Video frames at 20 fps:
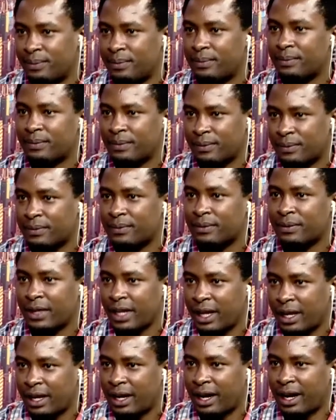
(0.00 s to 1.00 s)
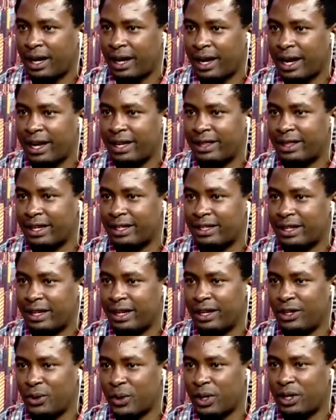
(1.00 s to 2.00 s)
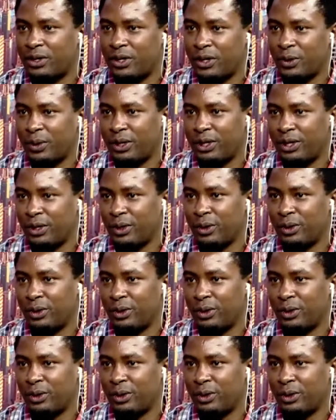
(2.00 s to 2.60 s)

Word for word: Um, I like that and I do agree with